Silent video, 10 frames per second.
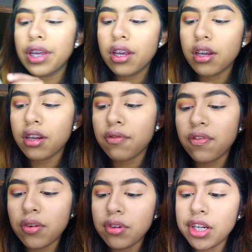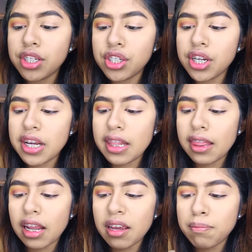Way foundation
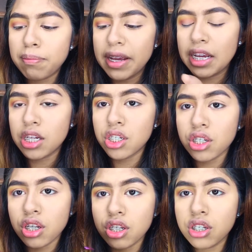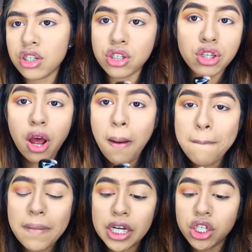in light beige. This is
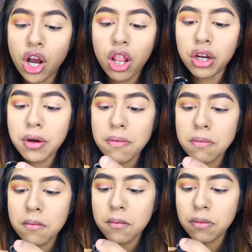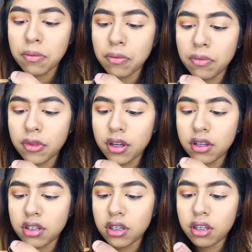not my color.
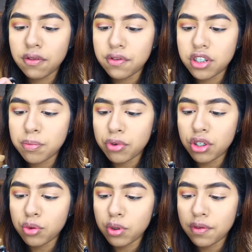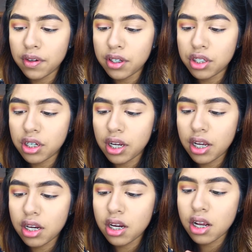And this is like the first Born This Way foundation I
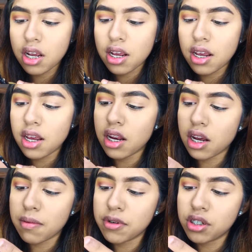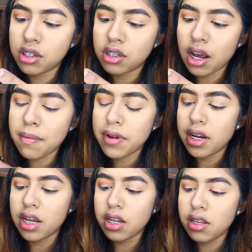had. And I'm gonna just dab
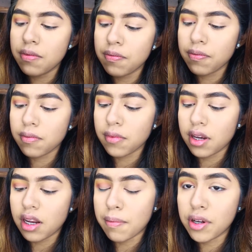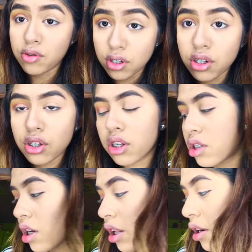it in, and I'm gonna use this as
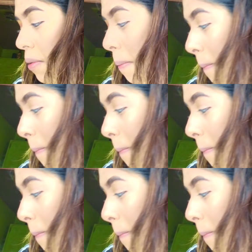concealer.